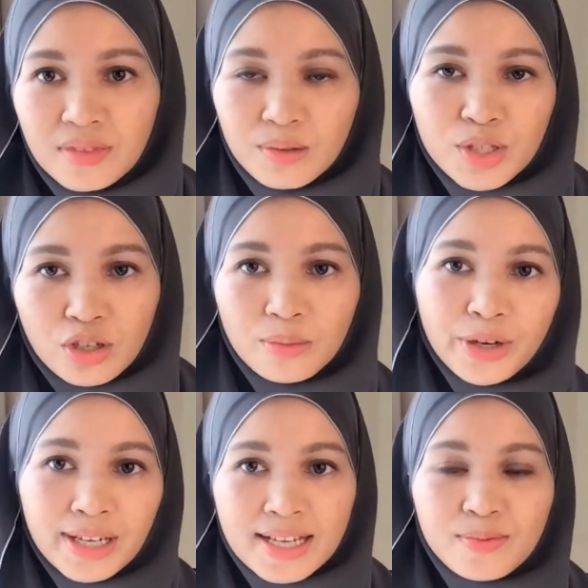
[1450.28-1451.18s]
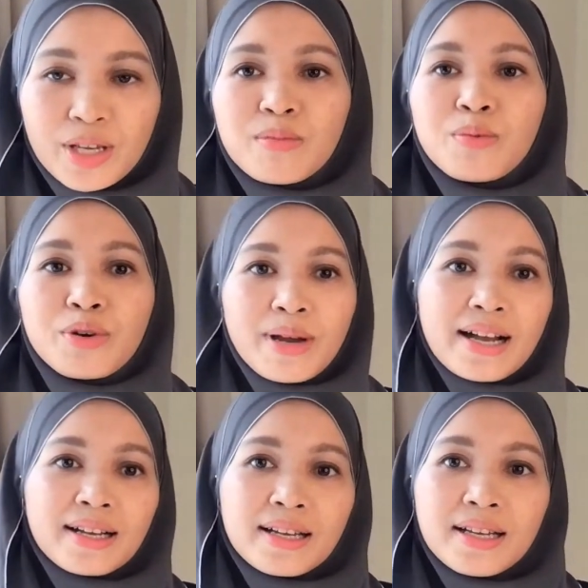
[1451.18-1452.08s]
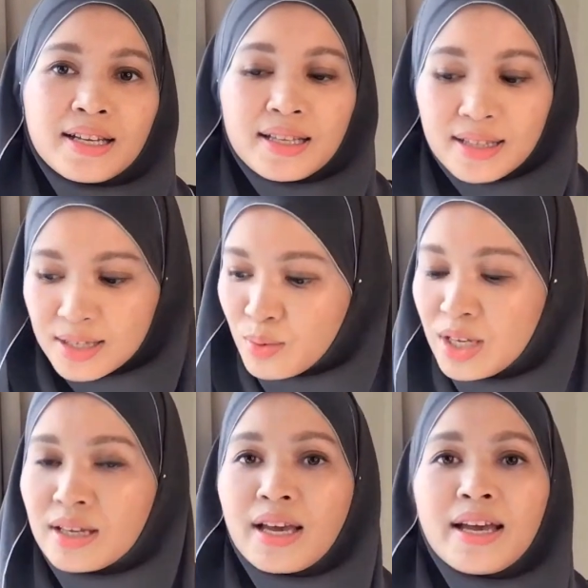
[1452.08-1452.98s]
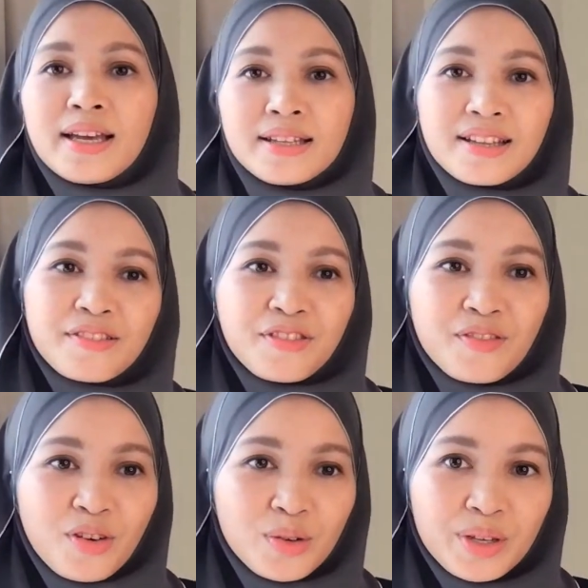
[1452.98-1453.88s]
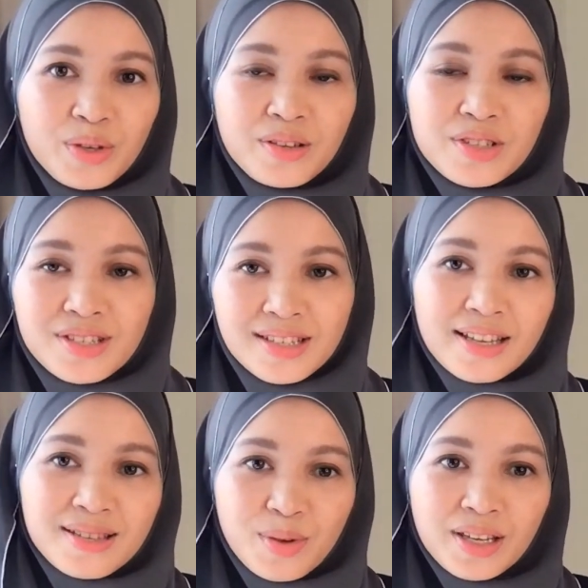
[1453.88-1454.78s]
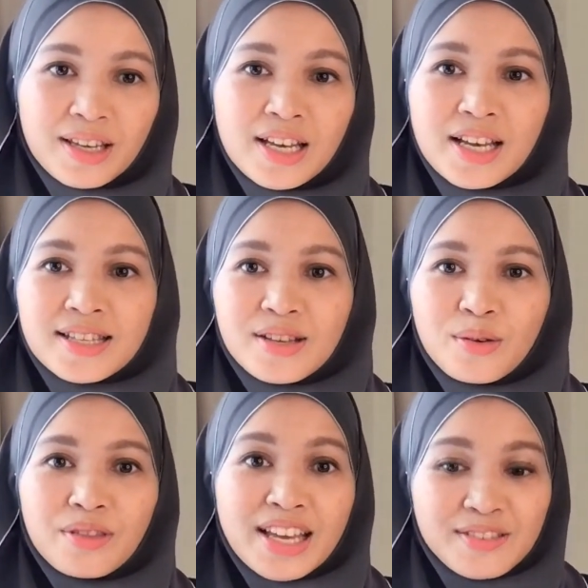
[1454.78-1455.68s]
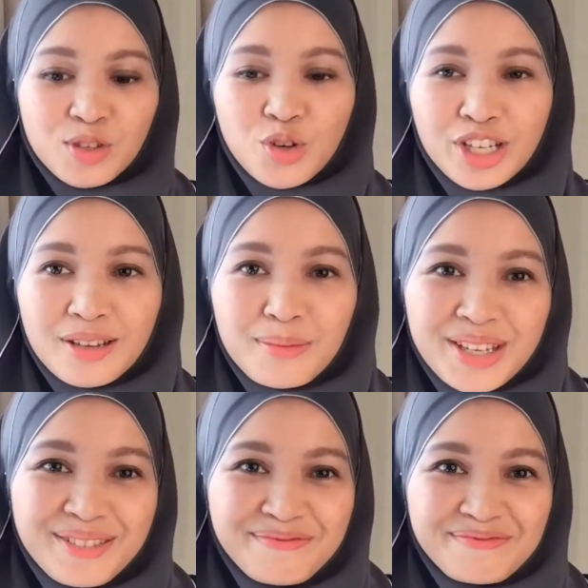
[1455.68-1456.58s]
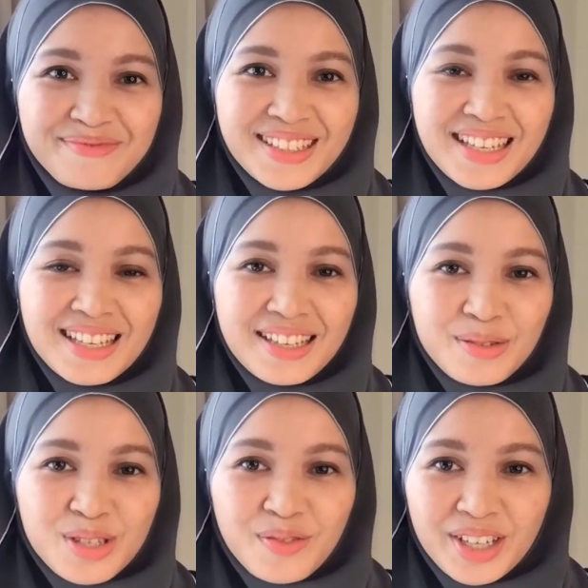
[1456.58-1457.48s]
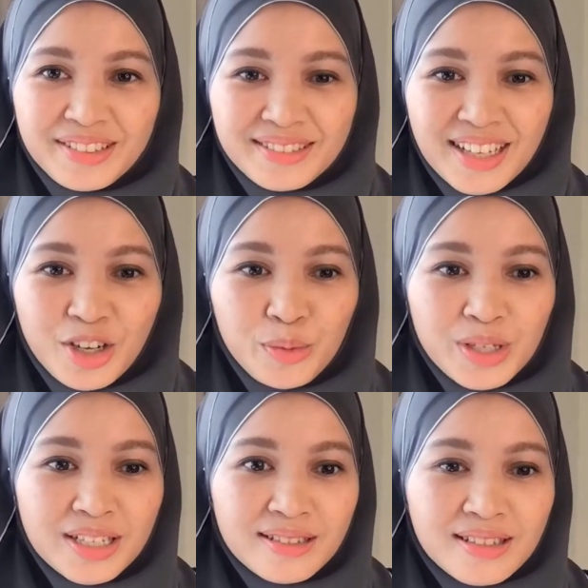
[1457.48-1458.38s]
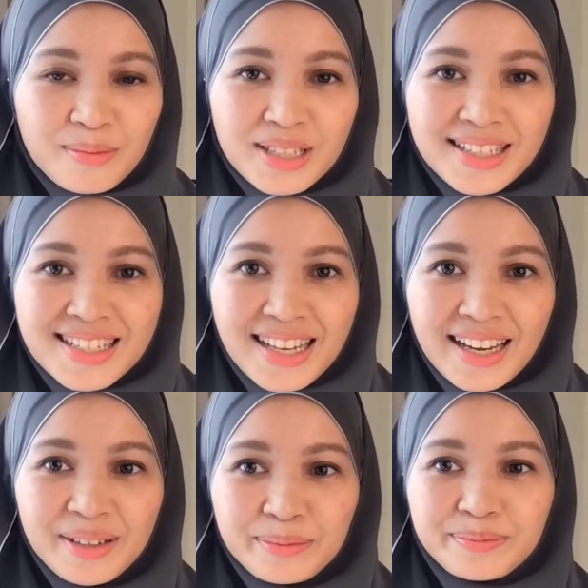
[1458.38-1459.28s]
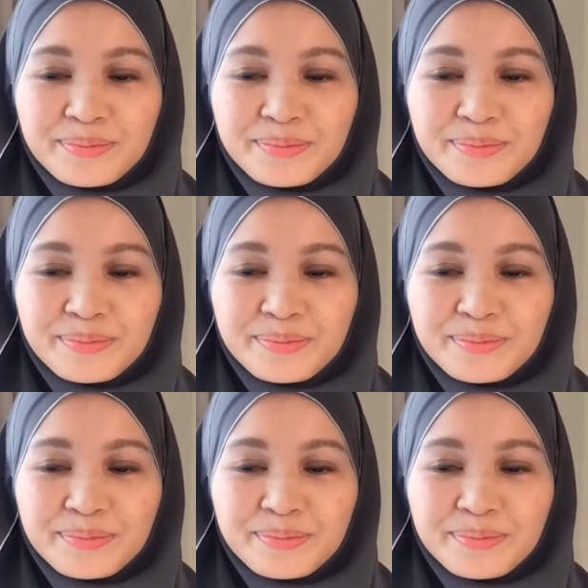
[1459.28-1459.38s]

We took a break last week, but we're back this week and the following week, which is next week. So thanks for joining me. It was fun. I hope you learned something today.